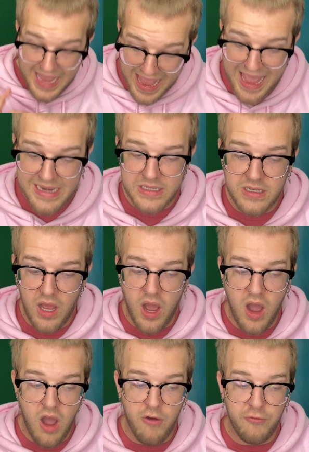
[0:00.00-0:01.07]
end
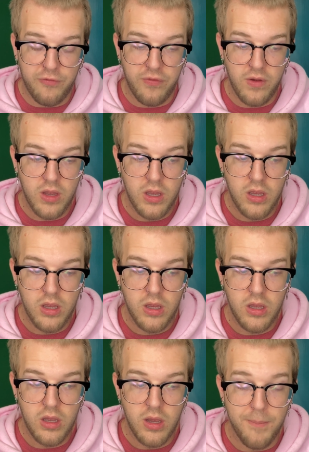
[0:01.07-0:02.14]
of
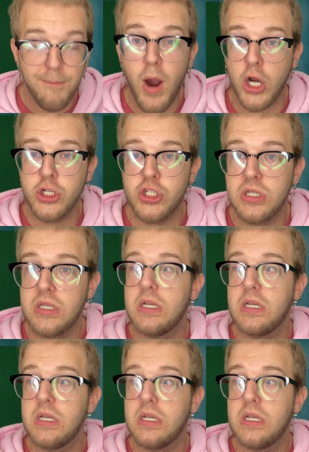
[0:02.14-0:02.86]
March,